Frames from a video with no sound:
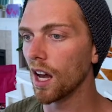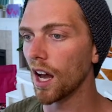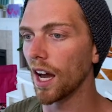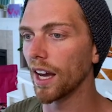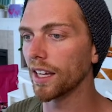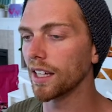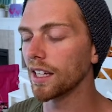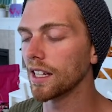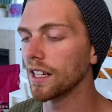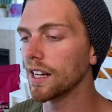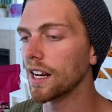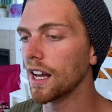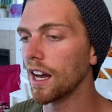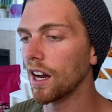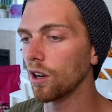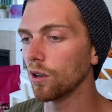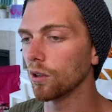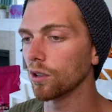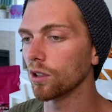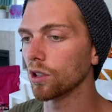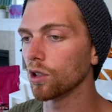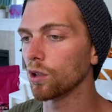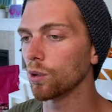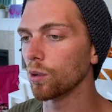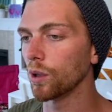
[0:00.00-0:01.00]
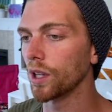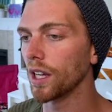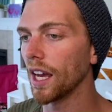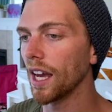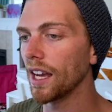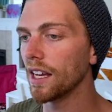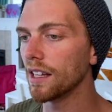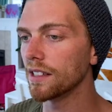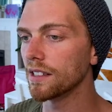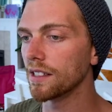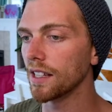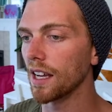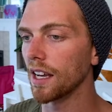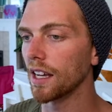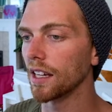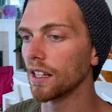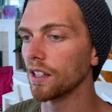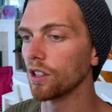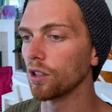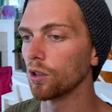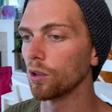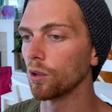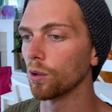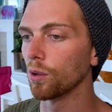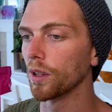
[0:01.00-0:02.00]
I can now create a
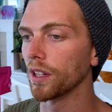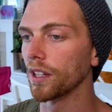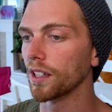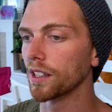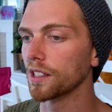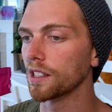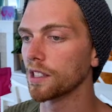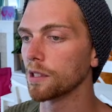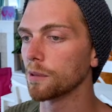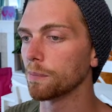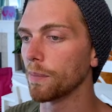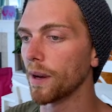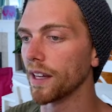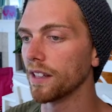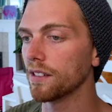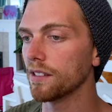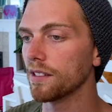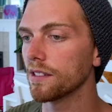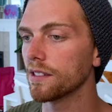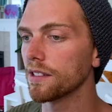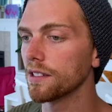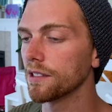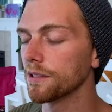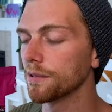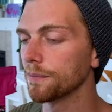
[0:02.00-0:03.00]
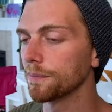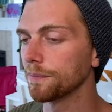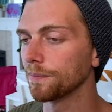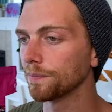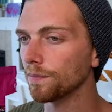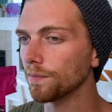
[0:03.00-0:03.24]
new expense.